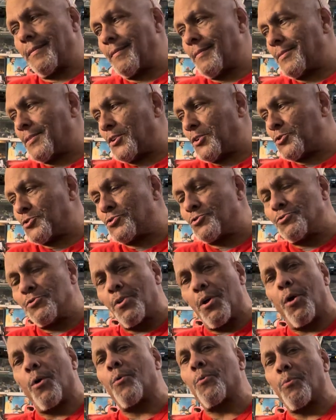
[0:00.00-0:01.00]
there's
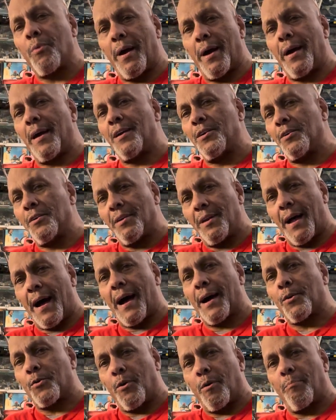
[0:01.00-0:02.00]
no way you're
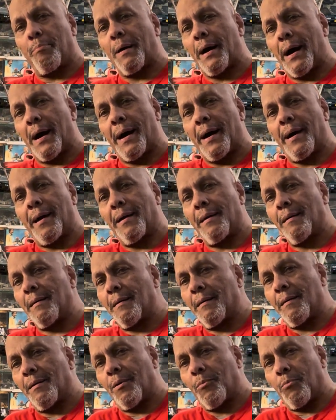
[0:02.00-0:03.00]
not going to buy
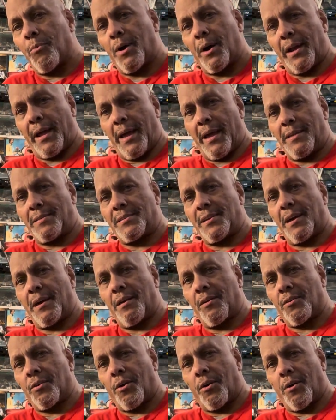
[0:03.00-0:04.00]
a
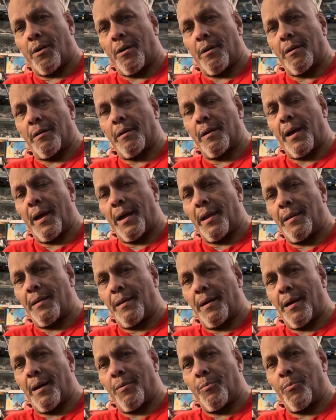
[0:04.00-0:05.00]
118 car. And
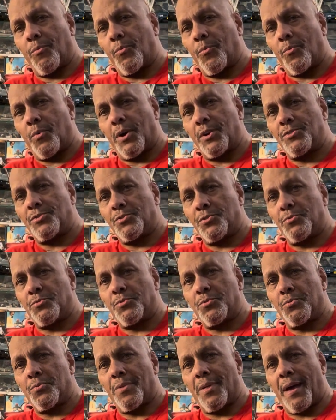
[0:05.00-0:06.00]
then once you
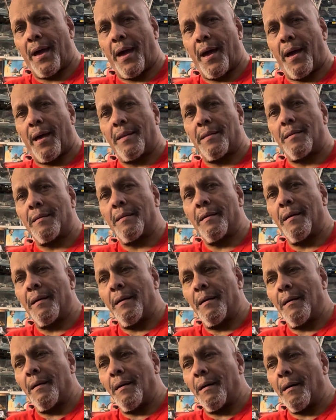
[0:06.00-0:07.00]
do that,
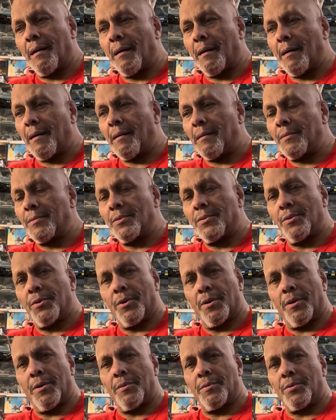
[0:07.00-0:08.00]

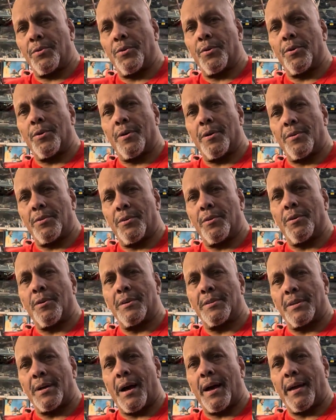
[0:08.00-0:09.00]
you're a
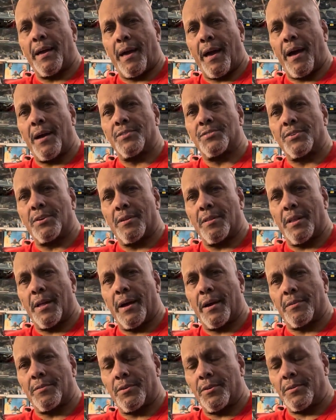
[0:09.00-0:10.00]
diecast
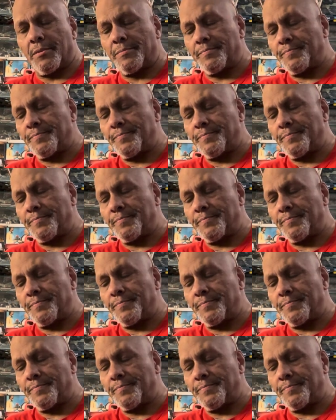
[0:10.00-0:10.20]
collector.